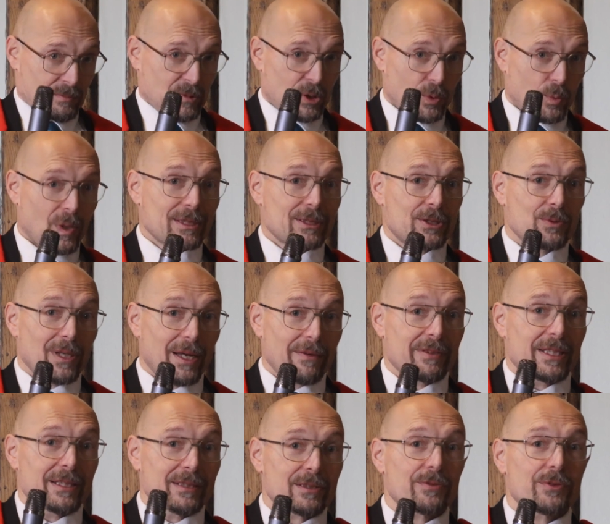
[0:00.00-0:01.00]
the ones who have
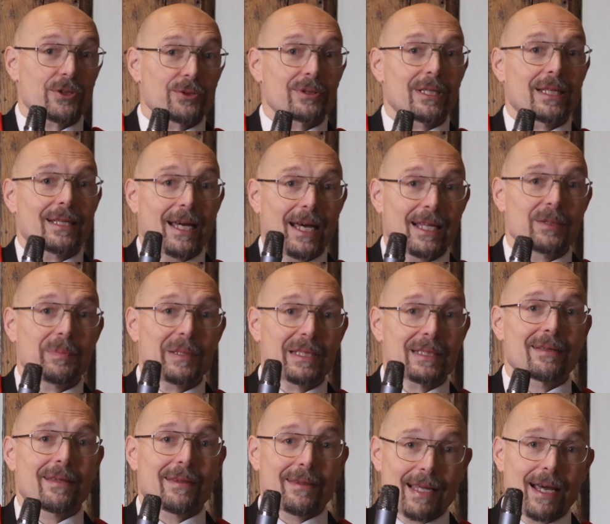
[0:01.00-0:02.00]
interviewed and
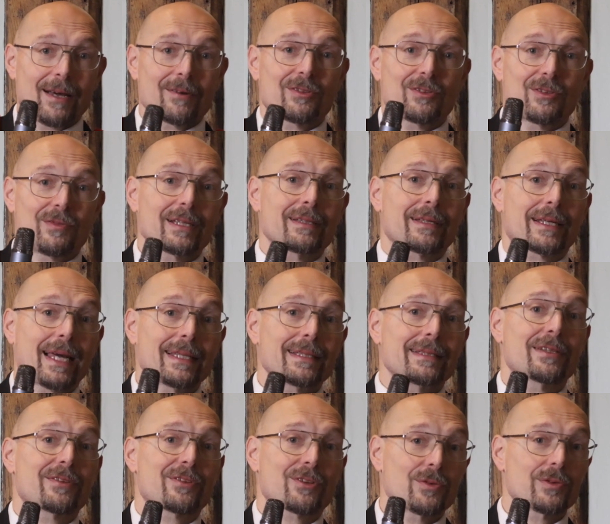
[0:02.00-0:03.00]
handpicked thousands of other
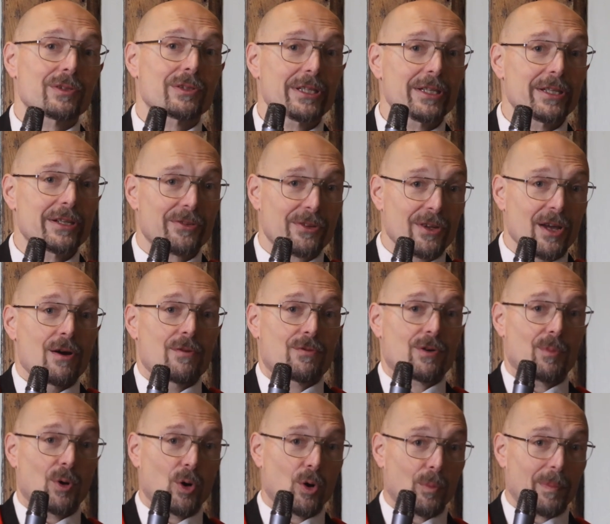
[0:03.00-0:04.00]
candidates over the years
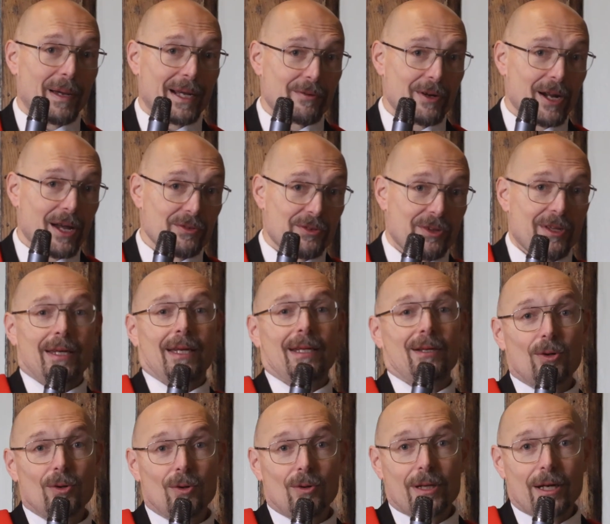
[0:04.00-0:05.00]
from all backgrounds and
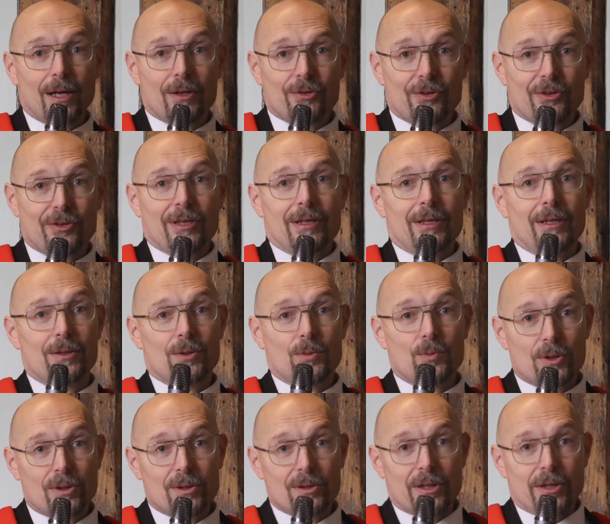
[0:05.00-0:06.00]
all countries in the
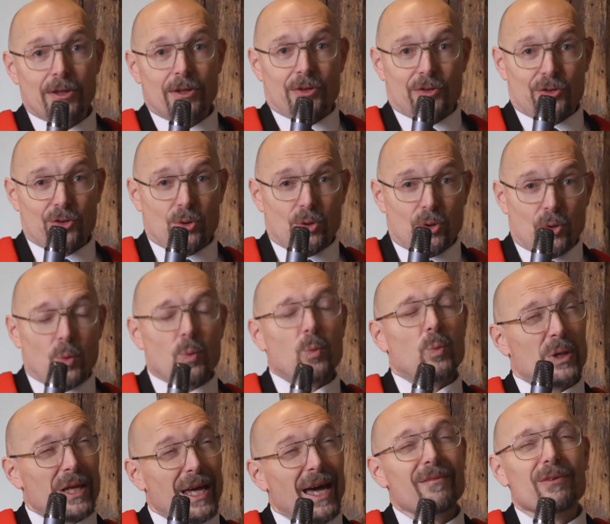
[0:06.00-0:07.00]
world. So
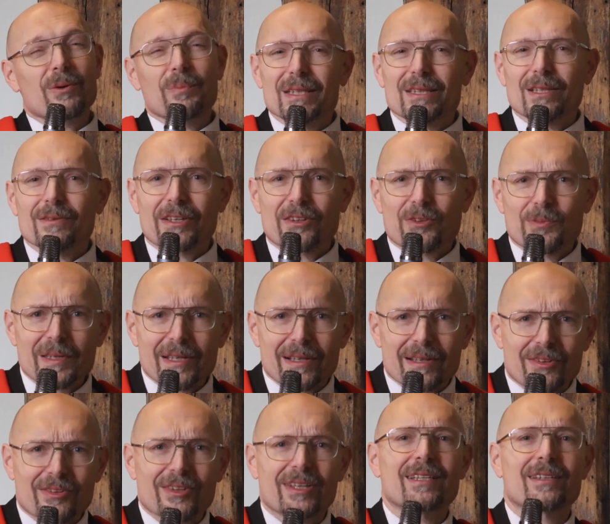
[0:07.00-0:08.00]
we have a bit of
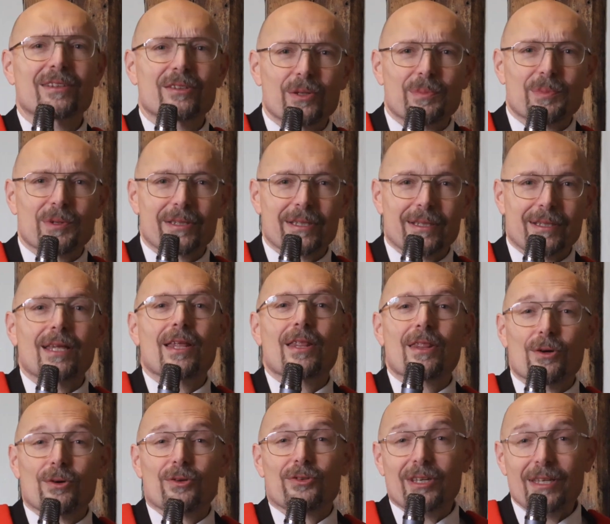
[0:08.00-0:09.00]
experience interpreting
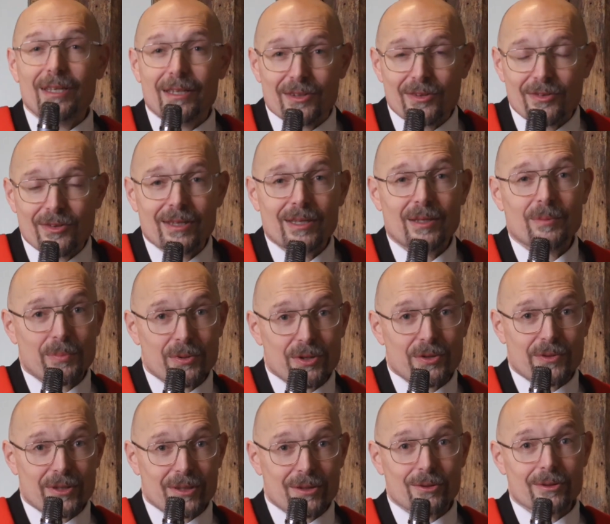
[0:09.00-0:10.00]
those hints,
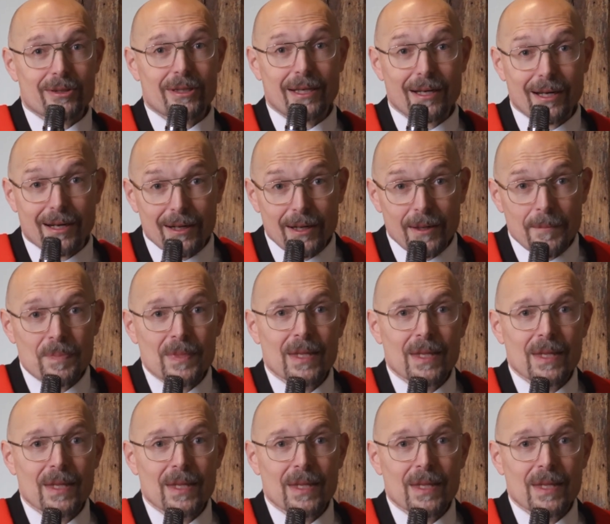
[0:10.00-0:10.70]
imperfect though they are.